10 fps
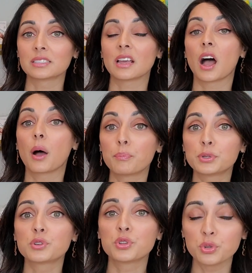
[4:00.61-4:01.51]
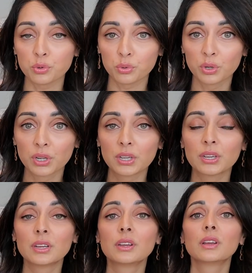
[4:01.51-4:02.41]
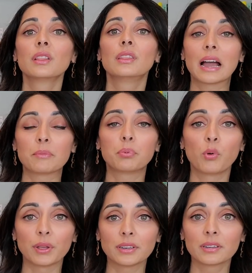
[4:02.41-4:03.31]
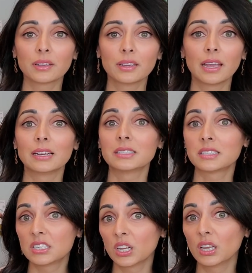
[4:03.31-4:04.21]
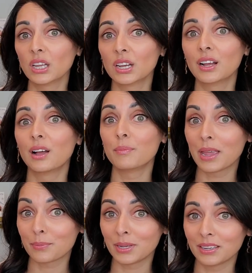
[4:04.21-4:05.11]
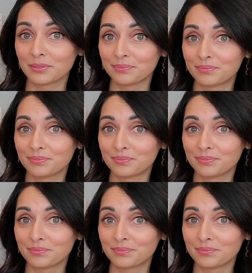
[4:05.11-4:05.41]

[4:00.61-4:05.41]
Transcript: It's up to that point, and it's still a maybe.